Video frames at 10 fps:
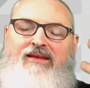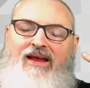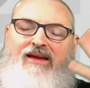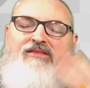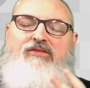
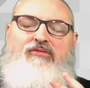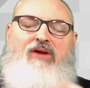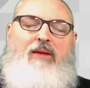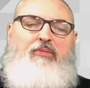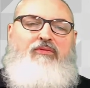nice
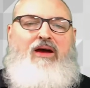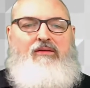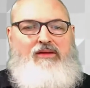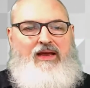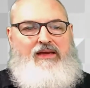
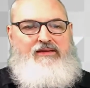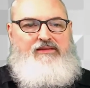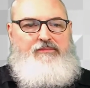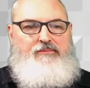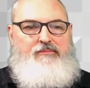wraparound light.
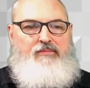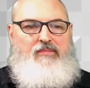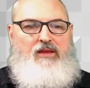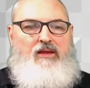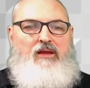
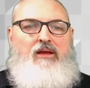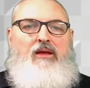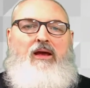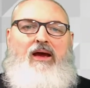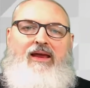
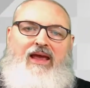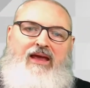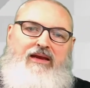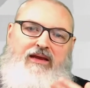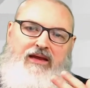
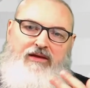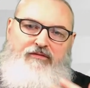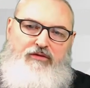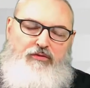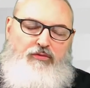Again, if
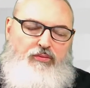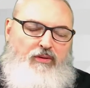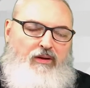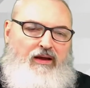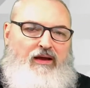you
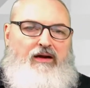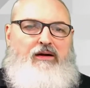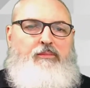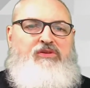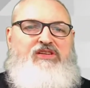
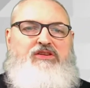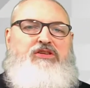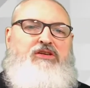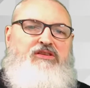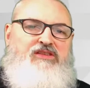are
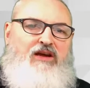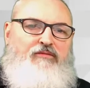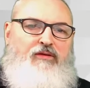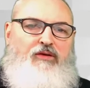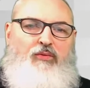positioning yourself
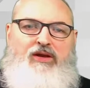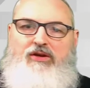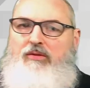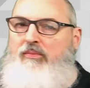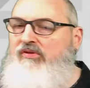with a
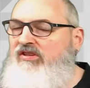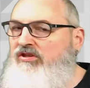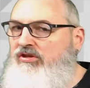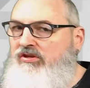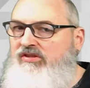window,
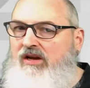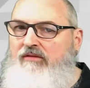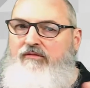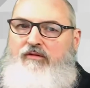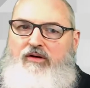position
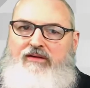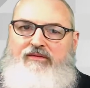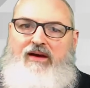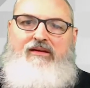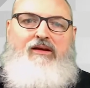yourself
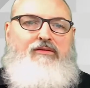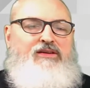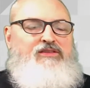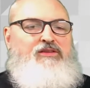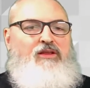45
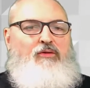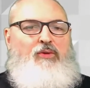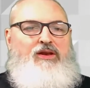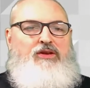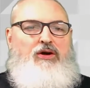degrees to the
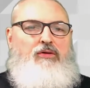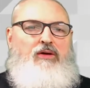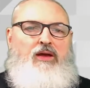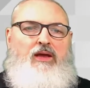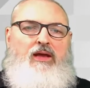window
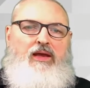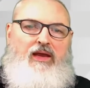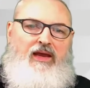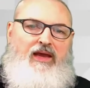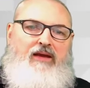
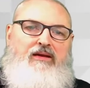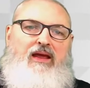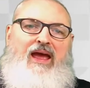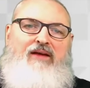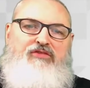and
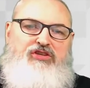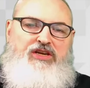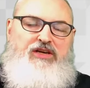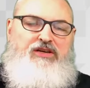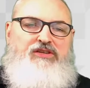have
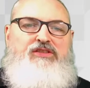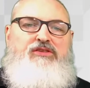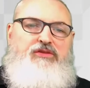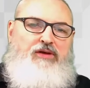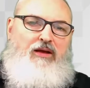shears
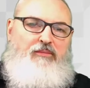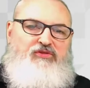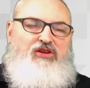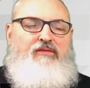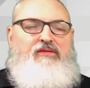to help
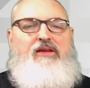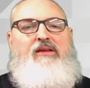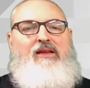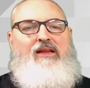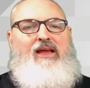soften
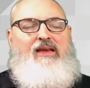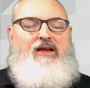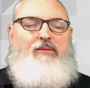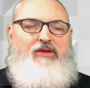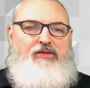the light
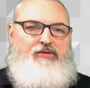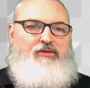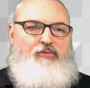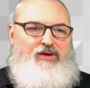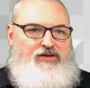coming through
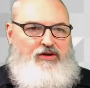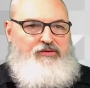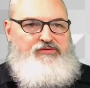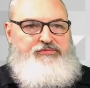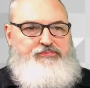the windows.